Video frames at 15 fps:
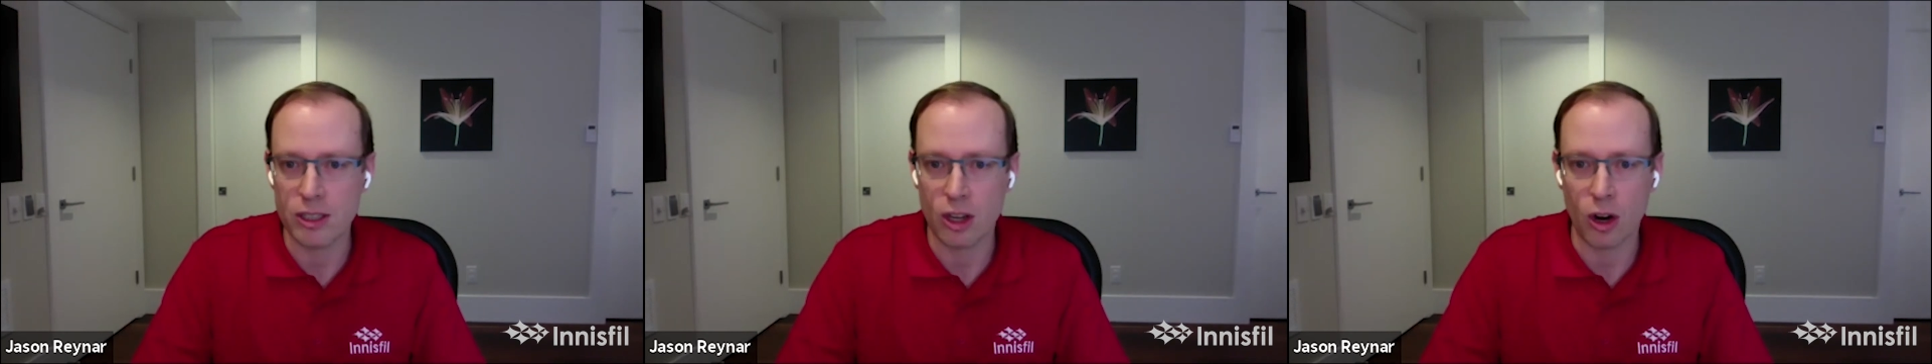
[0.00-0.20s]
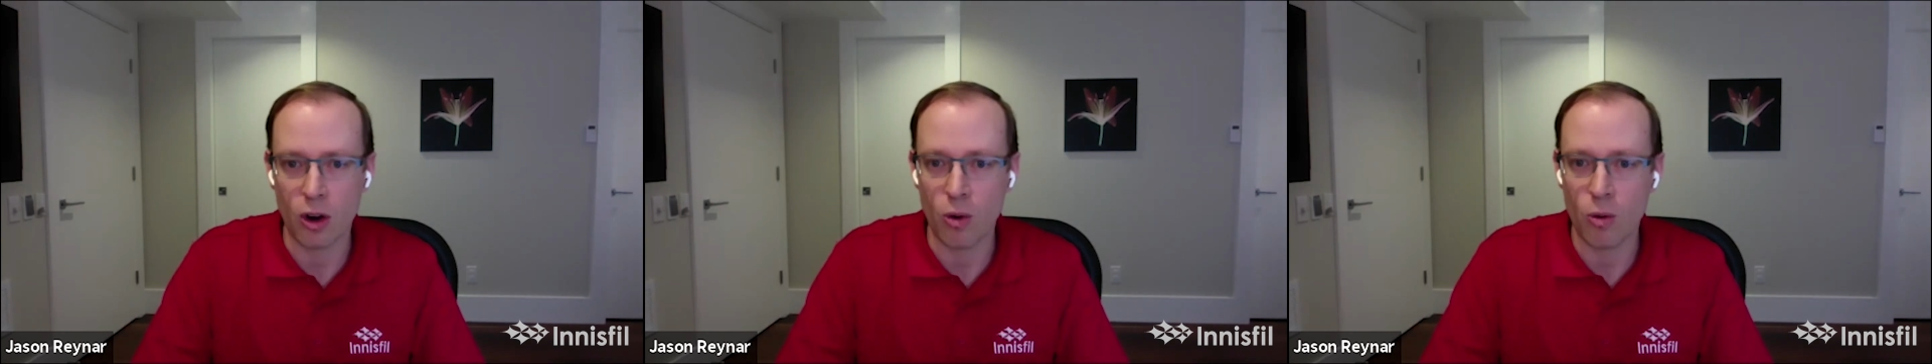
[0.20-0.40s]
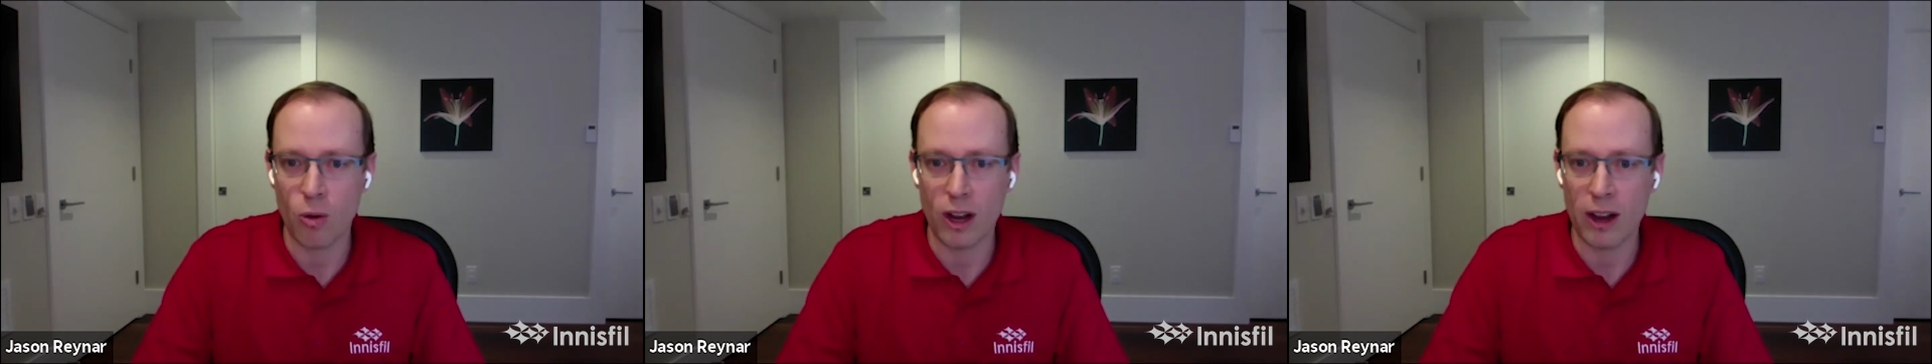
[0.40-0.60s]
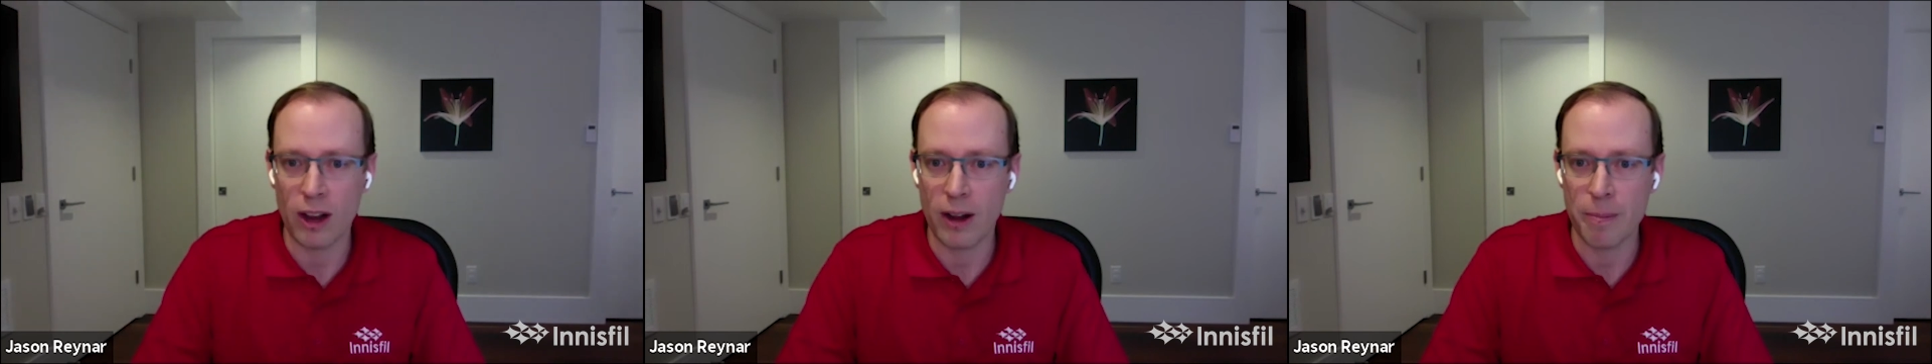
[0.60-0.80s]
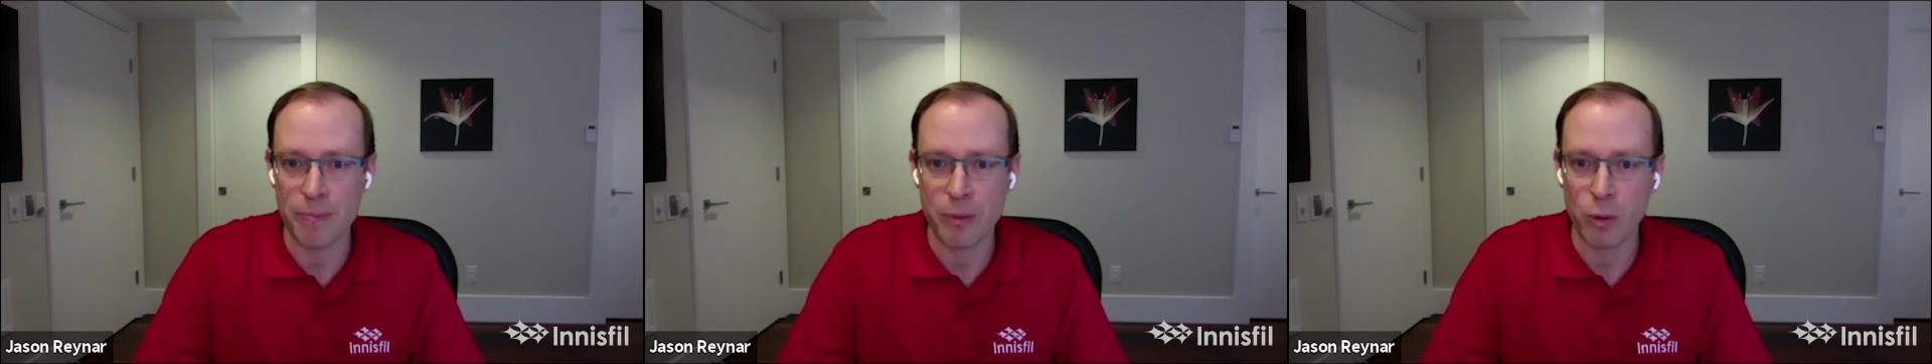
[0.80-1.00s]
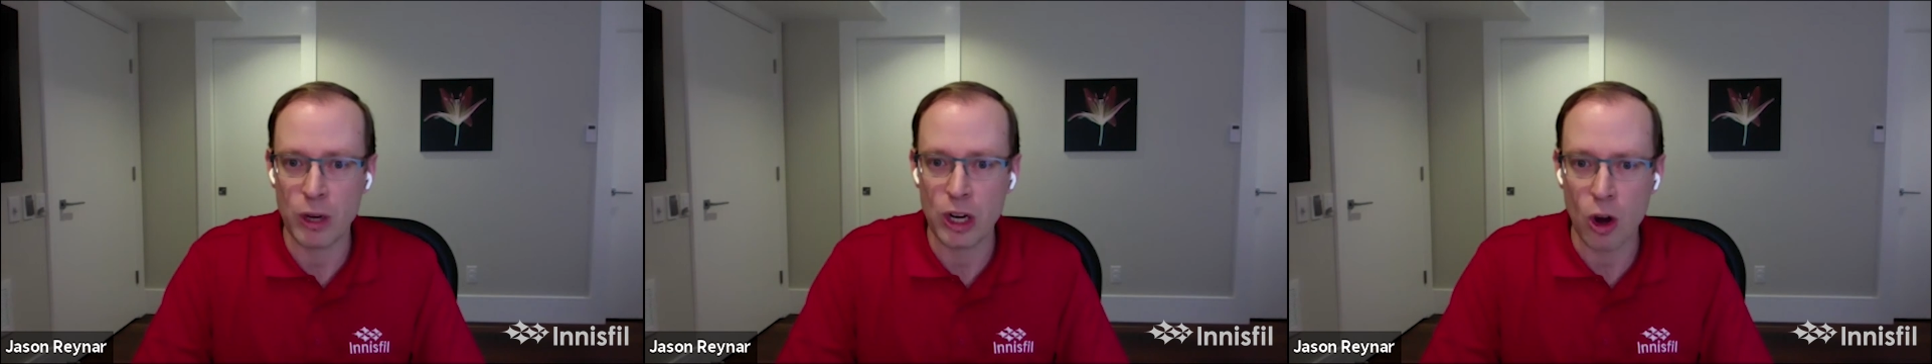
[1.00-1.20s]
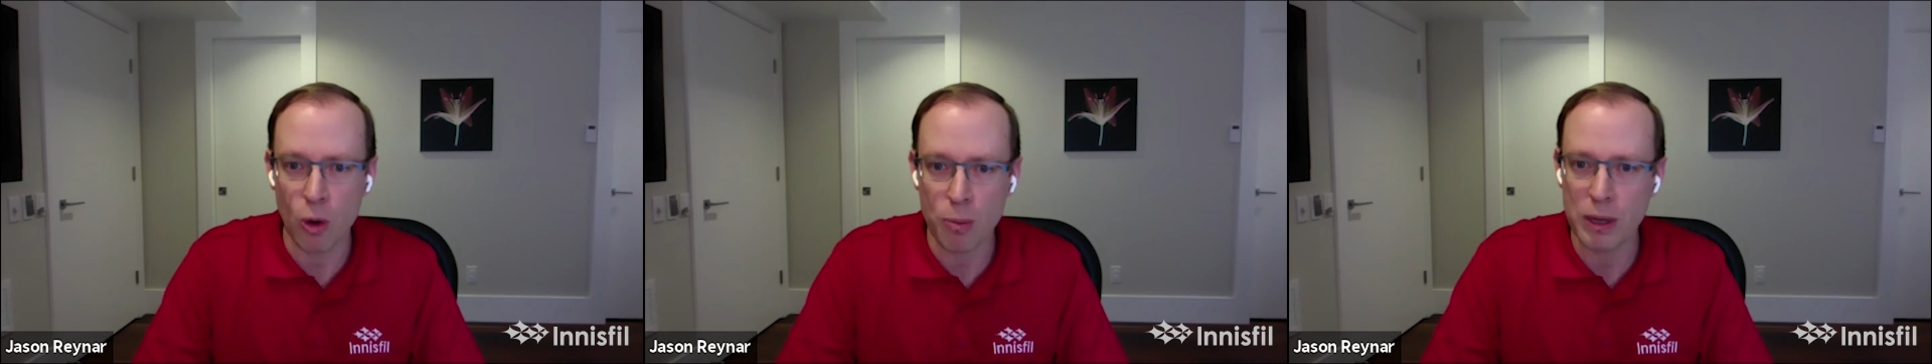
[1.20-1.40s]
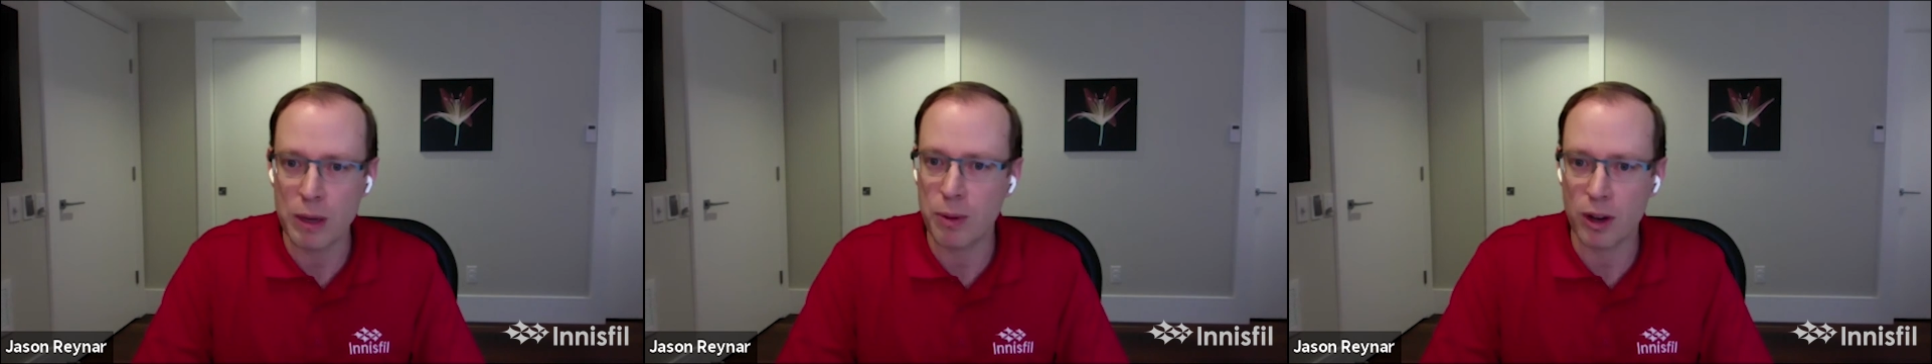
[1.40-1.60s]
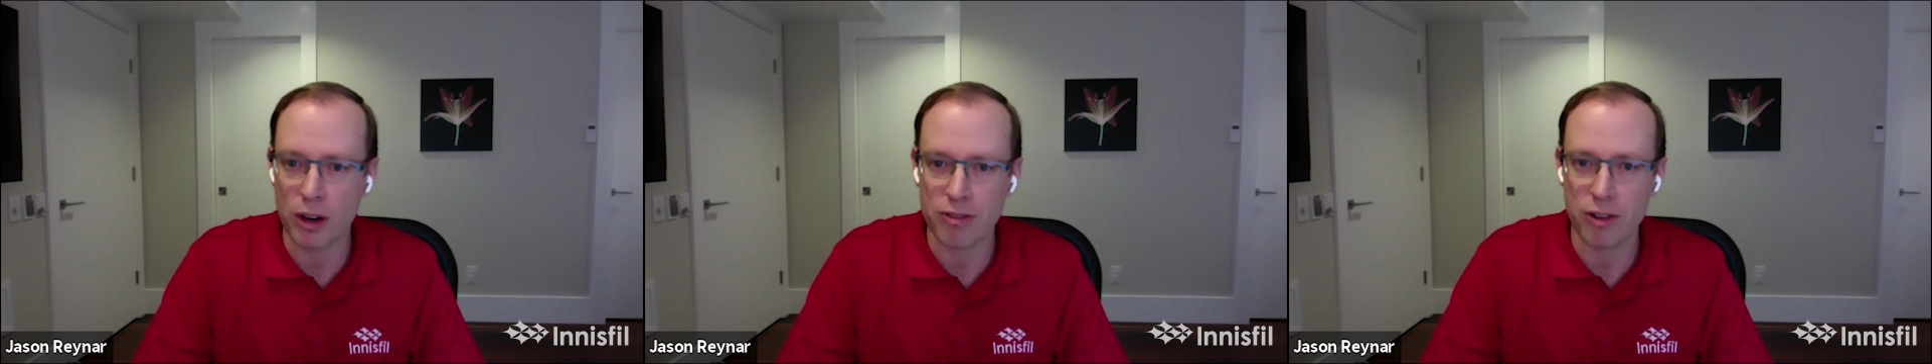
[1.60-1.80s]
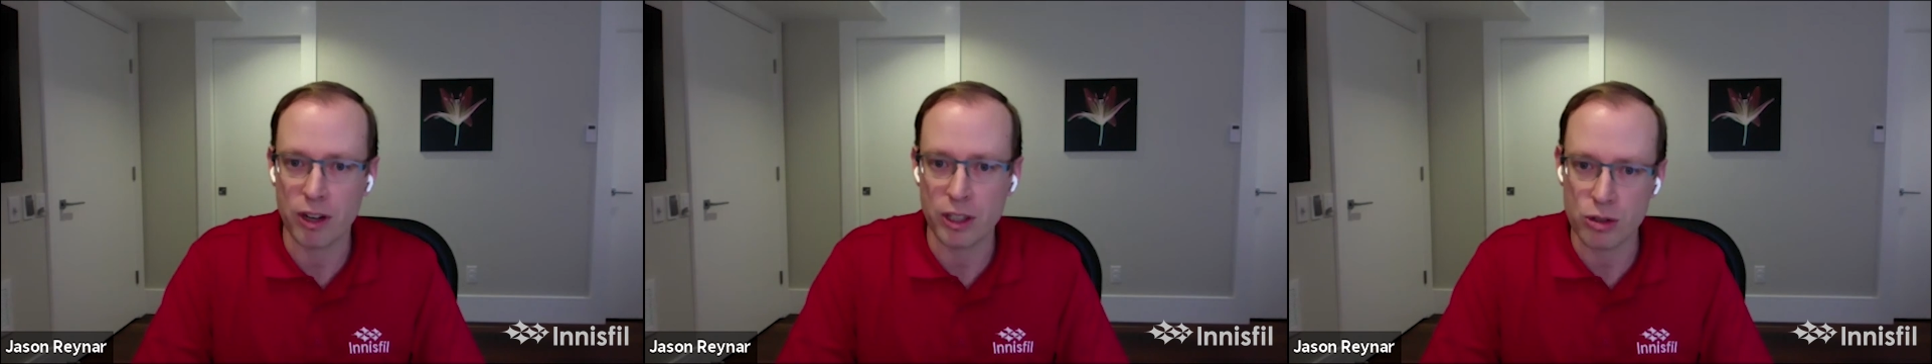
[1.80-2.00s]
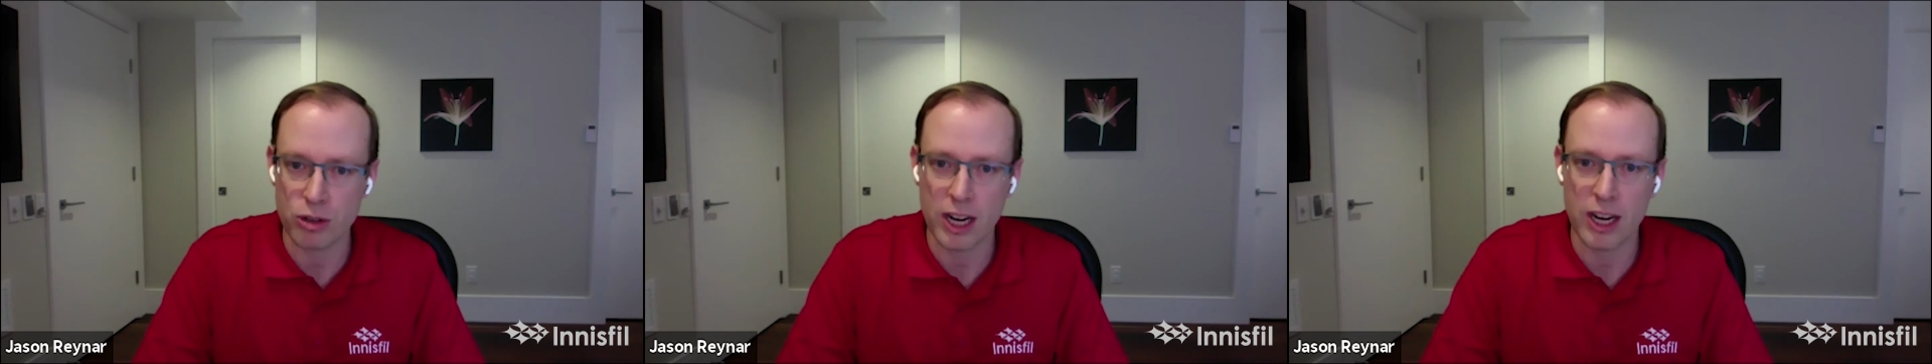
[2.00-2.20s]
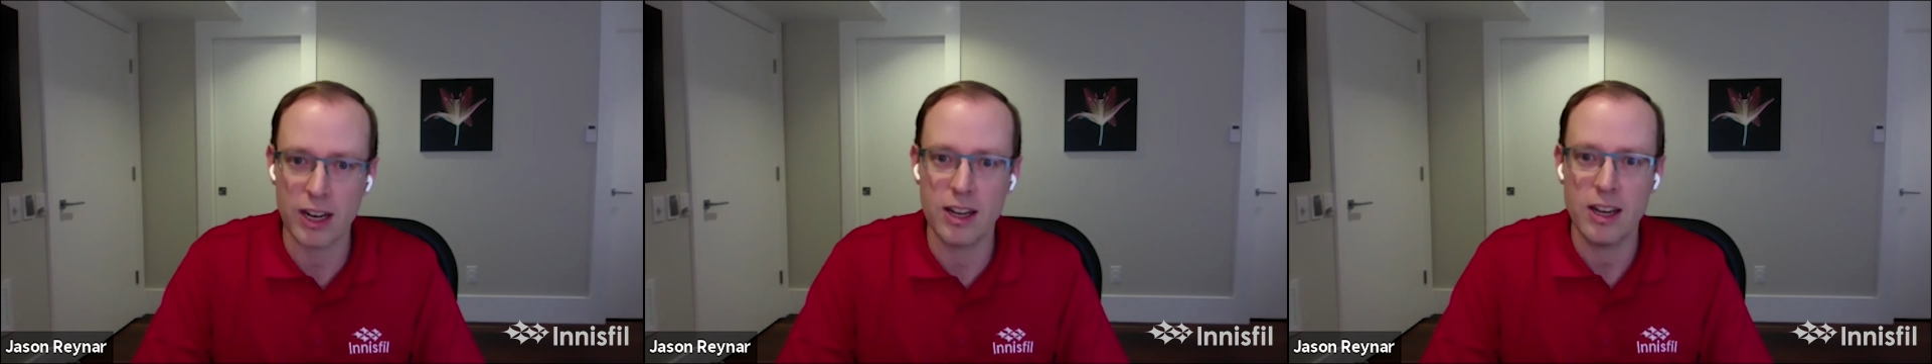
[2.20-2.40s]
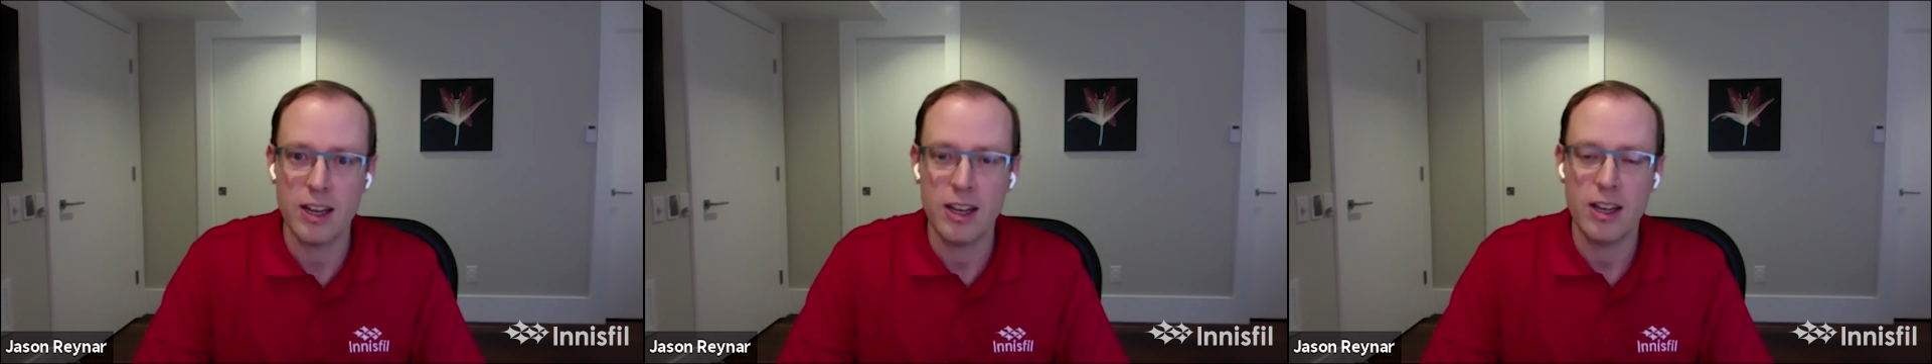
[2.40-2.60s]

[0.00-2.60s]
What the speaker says: We know people are frustrated